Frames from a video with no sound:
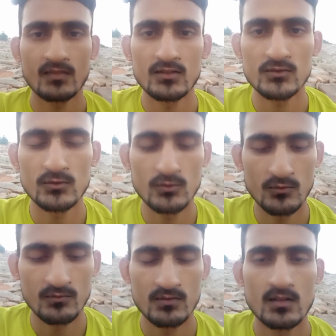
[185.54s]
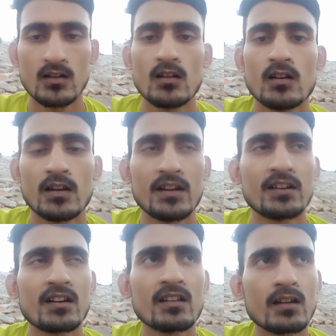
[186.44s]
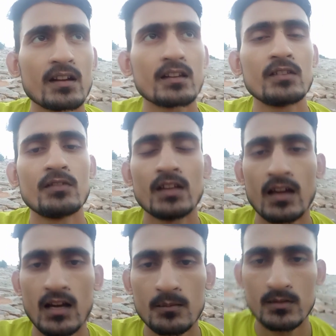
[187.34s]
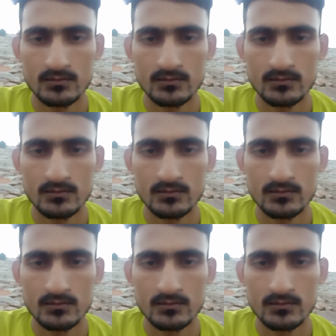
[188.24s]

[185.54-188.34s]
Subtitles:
So in trainer category we have